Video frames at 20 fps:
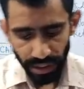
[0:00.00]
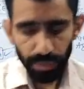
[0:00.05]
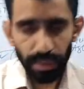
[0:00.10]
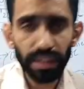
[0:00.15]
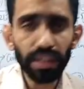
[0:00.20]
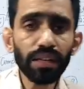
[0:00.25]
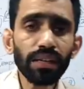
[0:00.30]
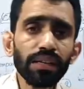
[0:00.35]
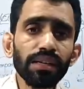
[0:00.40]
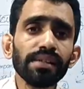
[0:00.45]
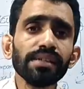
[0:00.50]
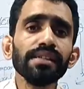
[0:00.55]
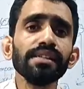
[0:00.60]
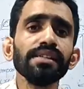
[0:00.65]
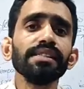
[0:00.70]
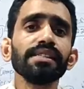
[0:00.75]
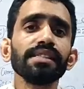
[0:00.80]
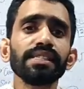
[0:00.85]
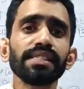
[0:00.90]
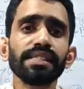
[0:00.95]
the
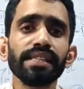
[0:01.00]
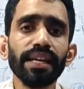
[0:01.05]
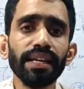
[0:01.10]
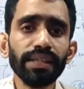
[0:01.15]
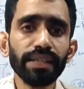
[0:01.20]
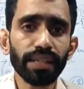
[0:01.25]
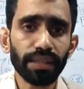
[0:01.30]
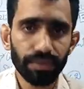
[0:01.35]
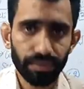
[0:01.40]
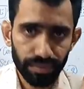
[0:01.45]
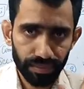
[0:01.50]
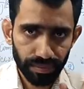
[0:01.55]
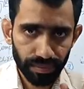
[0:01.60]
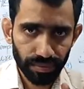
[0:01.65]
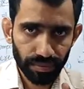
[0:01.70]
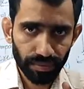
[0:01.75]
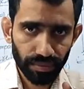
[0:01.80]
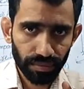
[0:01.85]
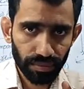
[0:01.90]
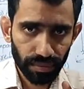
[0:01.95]
center.
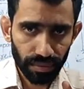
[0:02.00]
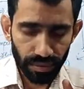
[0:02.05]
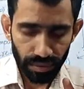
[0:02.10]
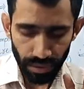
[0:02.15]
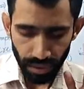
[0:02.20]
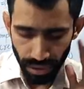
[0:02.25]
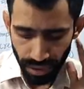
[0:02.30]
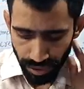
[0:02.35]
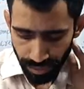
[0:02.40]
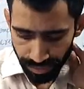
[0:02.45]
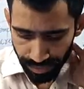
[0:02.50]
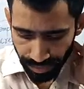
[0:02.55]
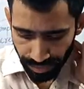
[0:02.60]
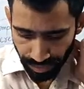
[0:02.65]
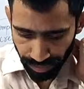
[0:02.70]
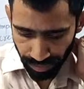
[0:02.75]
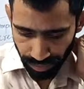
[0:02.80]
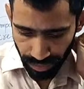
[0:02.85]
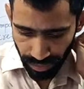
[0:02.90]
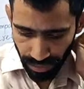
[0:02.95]
Okay.
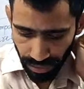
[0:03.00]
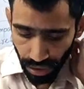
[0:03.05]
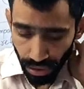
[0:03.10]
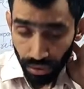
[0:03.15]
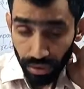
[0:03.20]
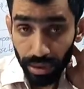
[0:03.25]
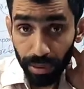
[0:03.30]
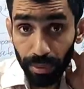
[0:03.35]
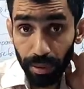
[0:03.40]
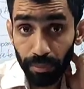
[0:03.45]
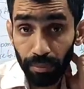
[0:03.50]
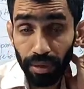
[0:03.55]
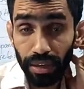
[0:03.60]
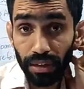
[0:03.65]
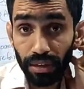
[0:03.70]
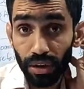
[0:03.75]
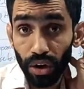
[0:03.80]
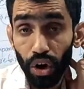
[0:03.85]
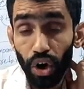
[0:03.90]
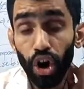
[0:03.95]
Now
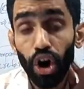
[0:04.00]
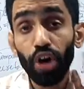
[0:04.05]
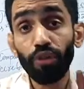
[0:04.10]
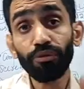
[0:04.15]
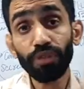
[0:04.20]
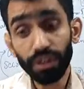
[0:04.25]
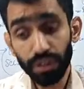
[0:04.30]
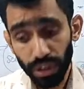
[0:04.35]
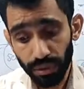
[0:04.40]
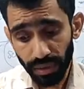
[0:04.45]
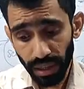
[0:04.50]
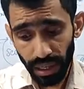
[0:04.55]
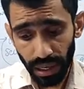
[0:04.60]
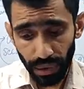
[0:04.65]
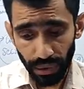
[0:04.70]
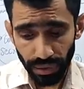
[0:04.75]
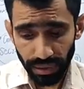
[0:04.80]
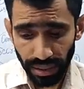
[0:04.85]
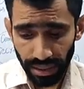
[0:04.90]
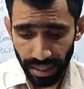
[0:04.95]
remember, office of the
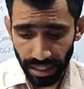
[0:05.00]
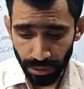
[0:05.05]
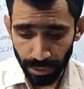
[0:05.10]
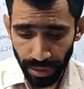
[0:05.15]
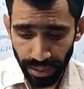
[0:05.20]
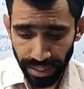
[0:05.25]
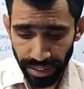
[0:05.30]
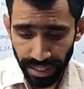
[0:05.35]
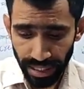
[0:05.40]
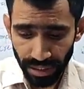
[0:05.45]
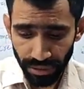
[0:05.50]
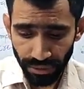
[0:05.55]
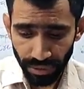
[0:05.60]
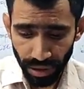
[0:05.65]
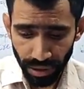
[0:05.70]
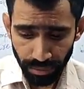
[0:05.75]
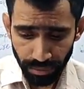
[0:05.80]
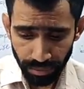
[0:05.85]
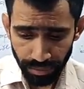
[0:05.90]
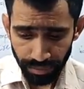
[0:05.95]
governor has been taken
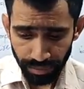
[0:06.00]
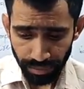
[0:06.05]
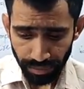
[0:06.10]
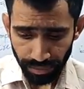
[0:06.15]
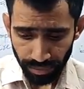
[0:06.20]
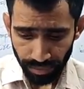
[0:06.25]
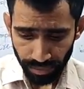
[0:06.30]
from